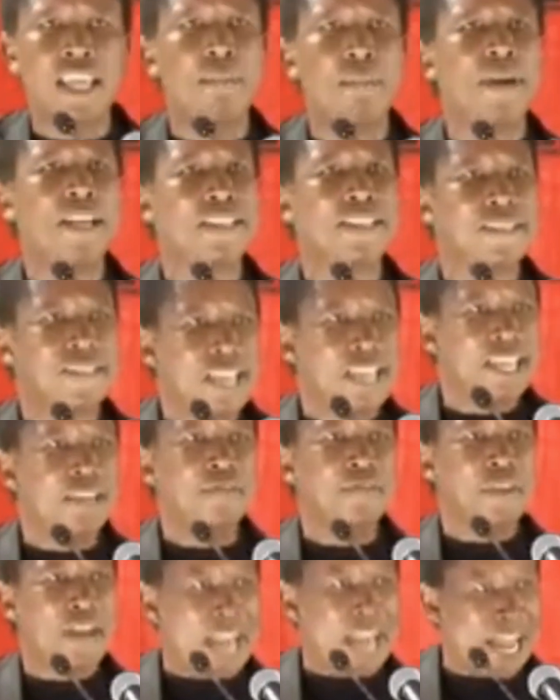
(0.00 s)
They must
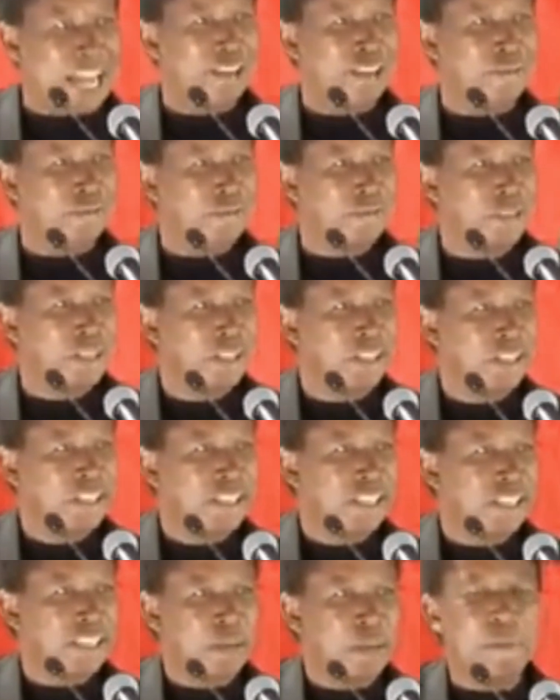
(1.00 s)
save life.
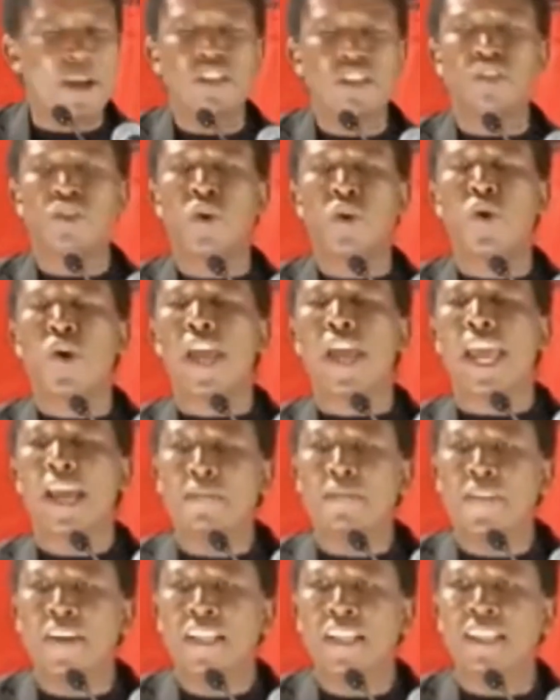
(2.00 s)
They must do
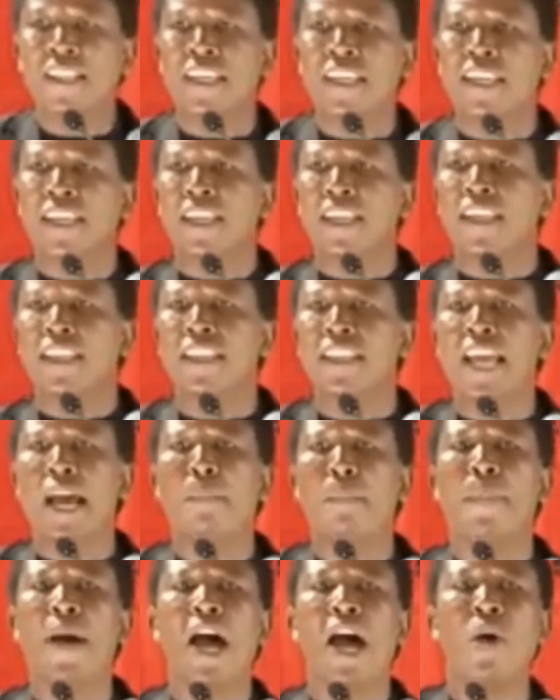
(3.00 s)
everything in
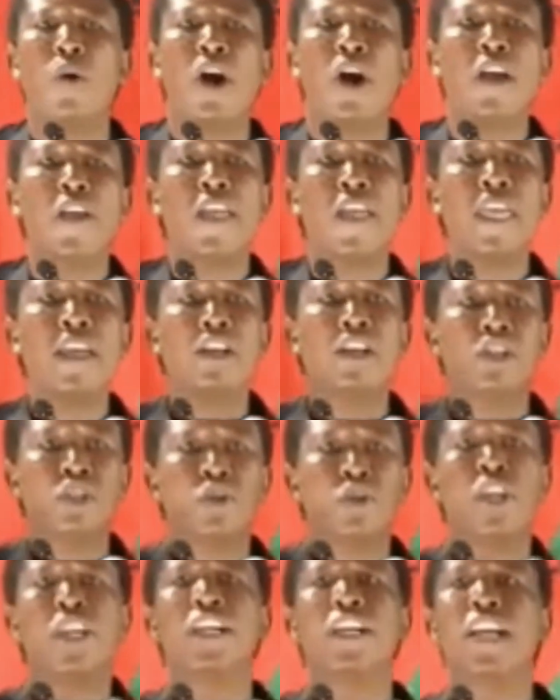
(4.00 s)
their power
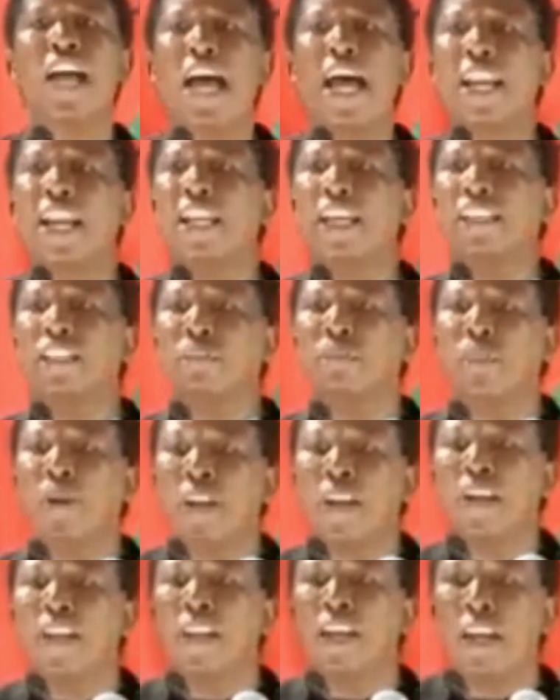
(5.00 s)
to encourage
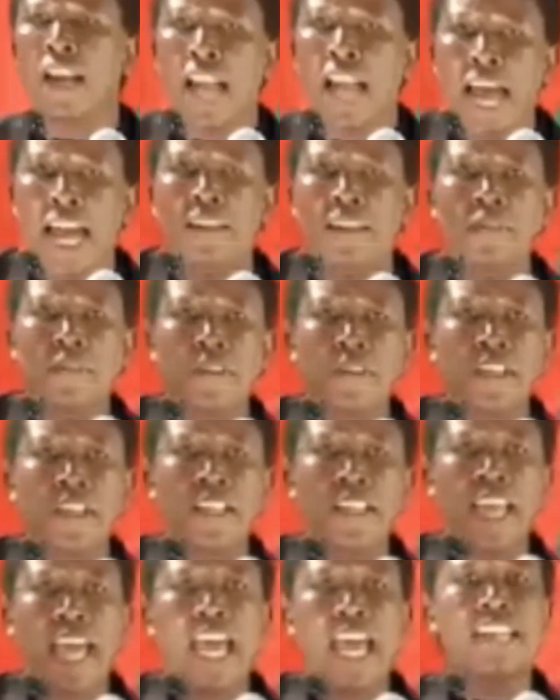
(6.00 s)
bringing life
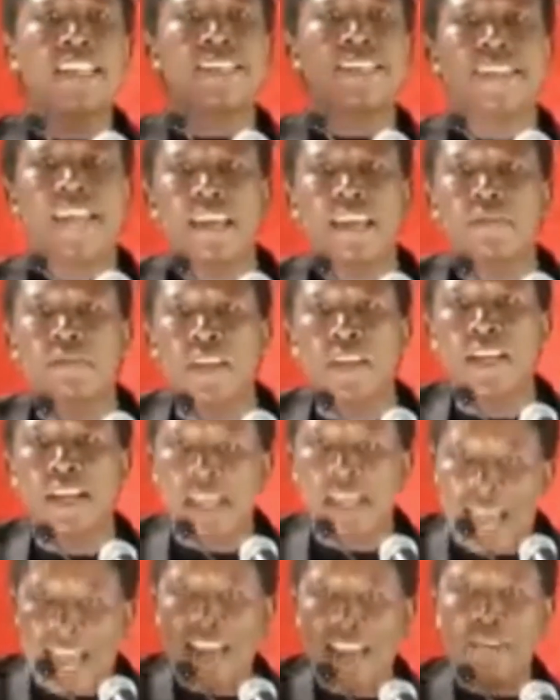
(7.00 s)
and
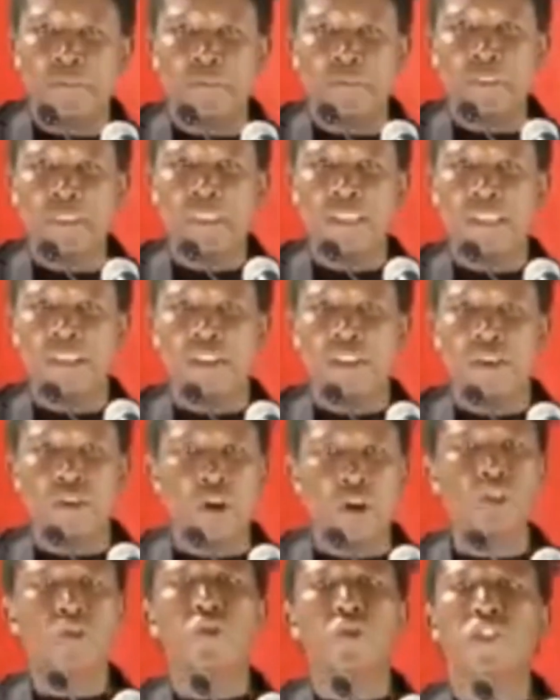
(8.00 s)
saving life,
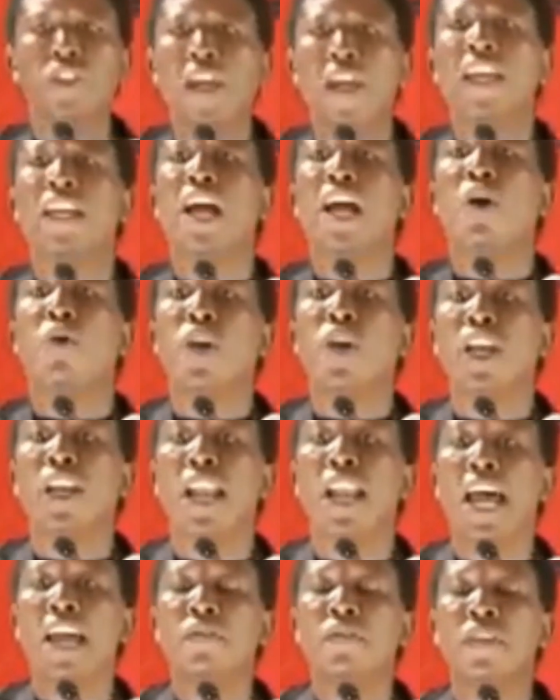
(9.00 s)
not to take
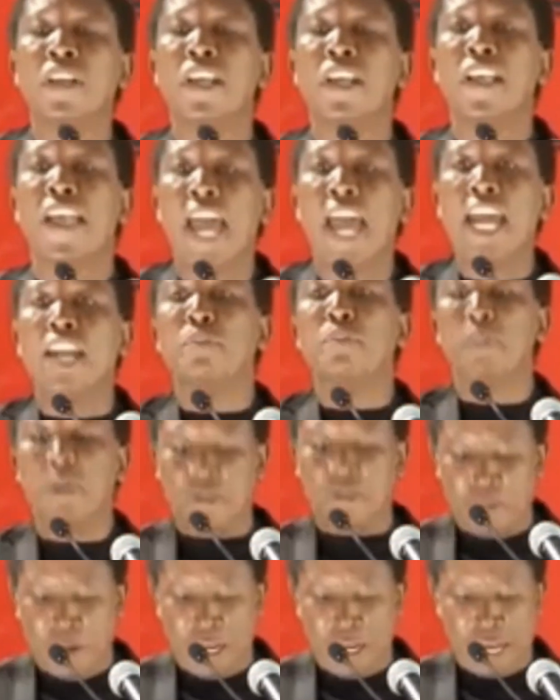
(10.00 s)
away life and
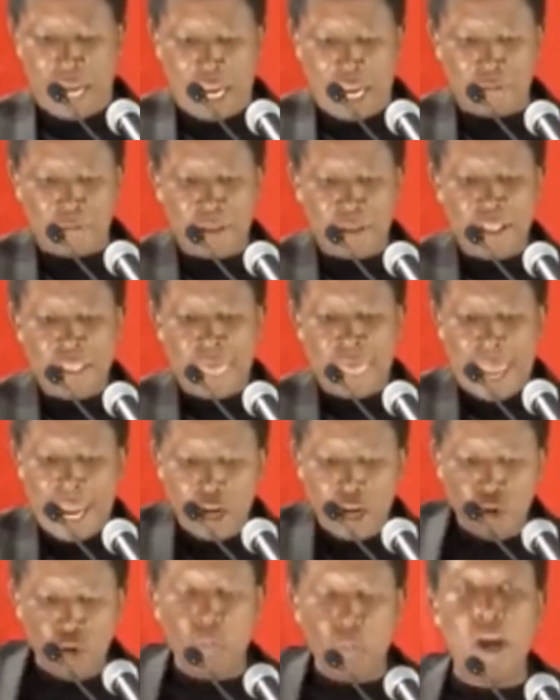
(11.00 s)
prevent life.
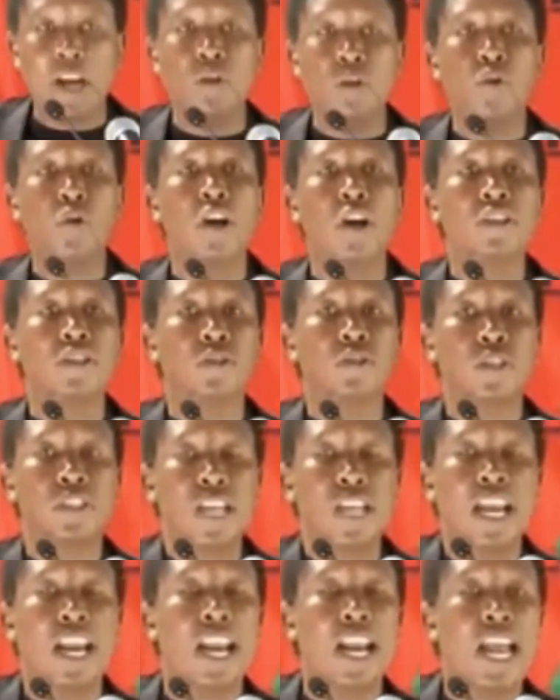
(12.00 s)
Any woman who wants to
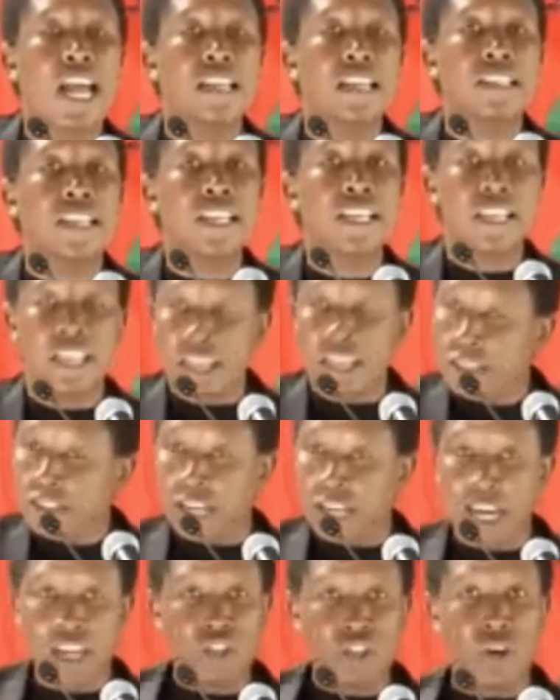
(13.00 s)
sterilize,
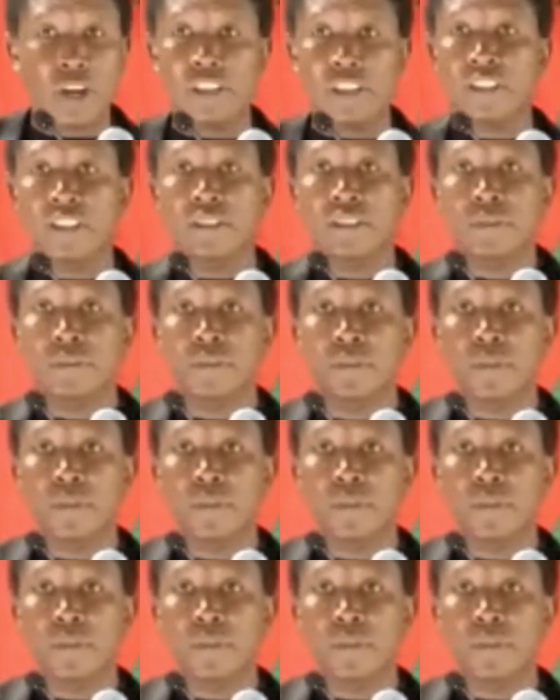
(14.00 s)
it's her choice.